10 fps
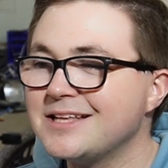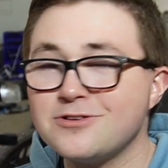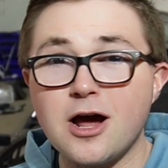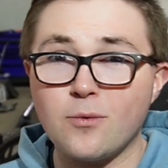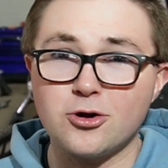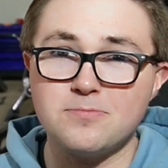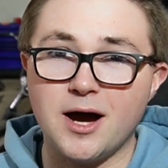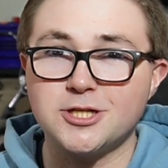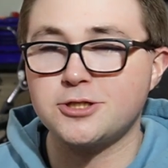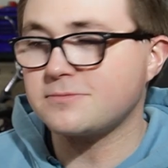they're not worth
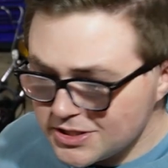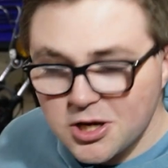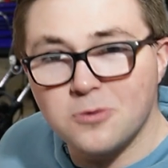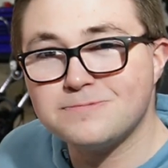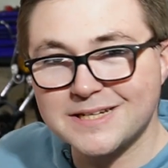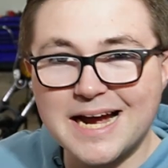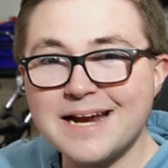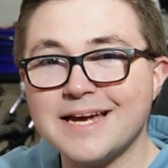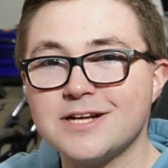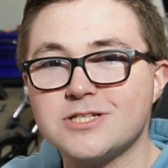much. So to kind
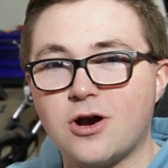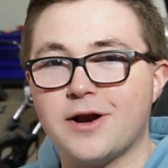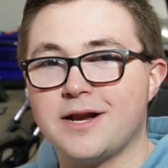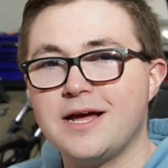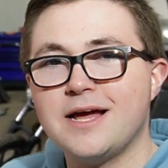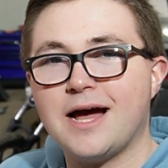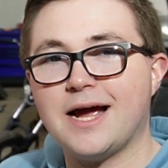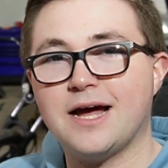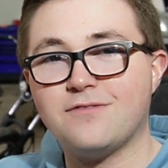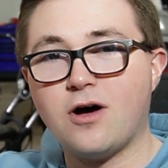of get us started, I
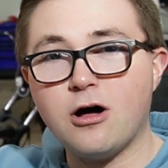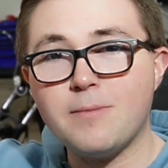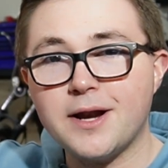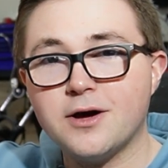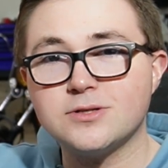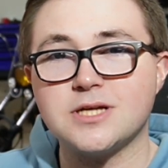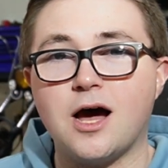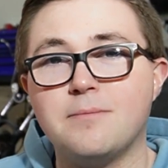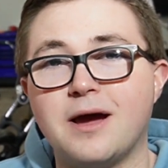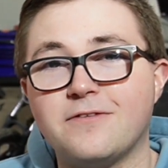have all my notes
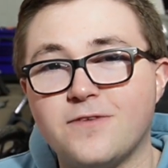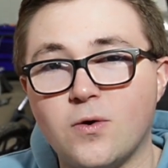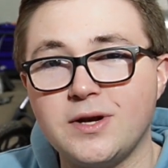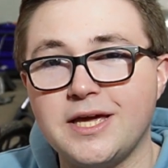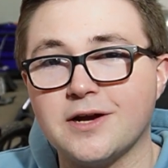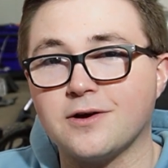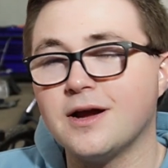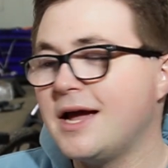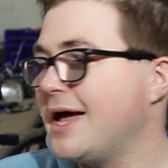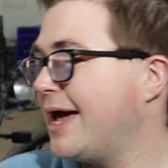on my phone
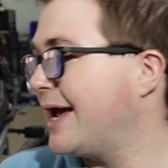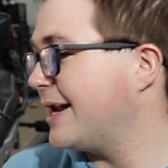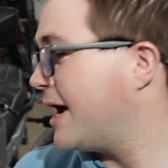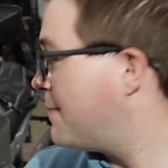here, and I